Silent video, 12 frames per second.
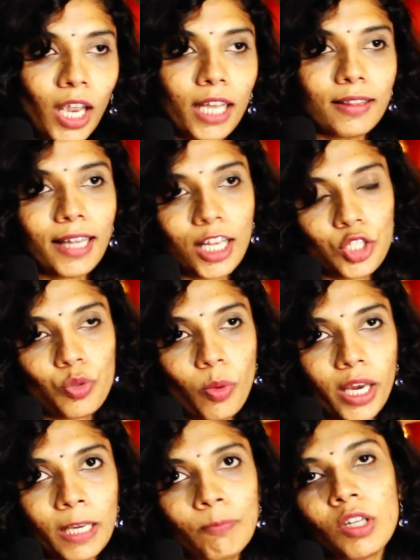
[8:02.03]
And that's
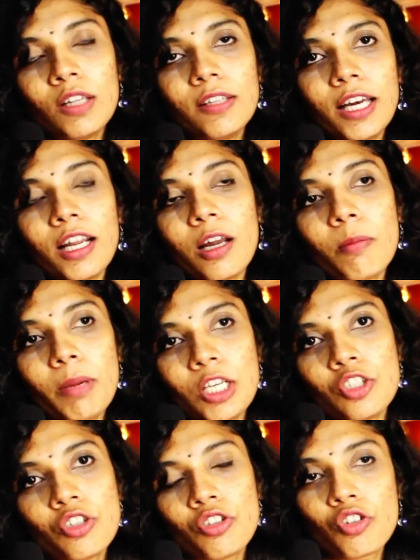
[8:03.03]
why there are
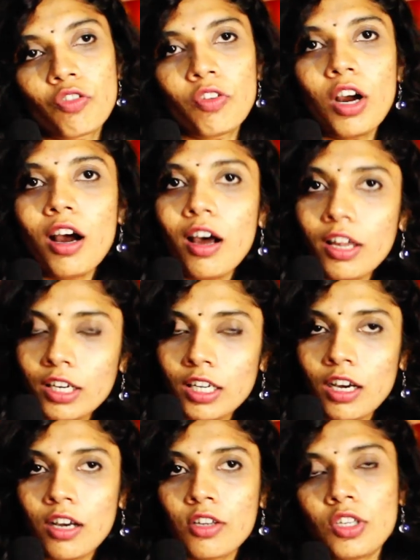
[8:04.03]
mentions of
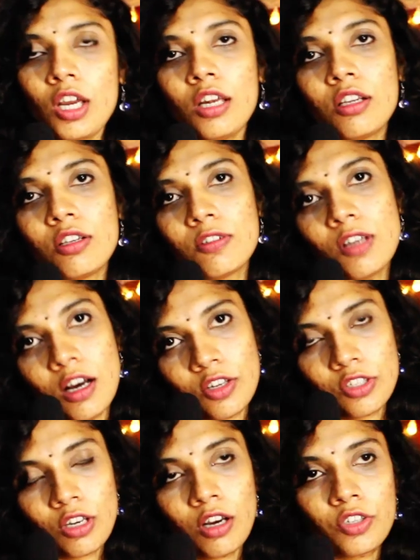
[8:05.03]
Aryas and
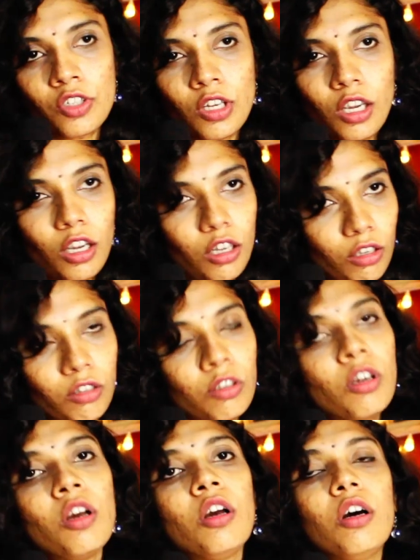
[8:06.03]
Dasas in
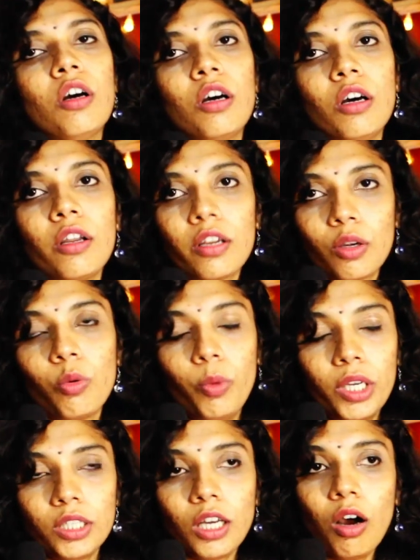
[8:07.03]
Rig
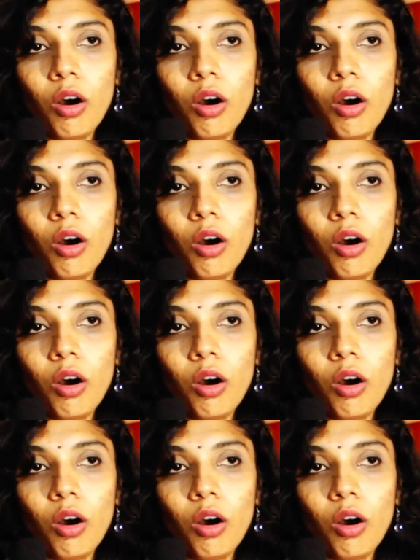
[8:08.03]
Veda.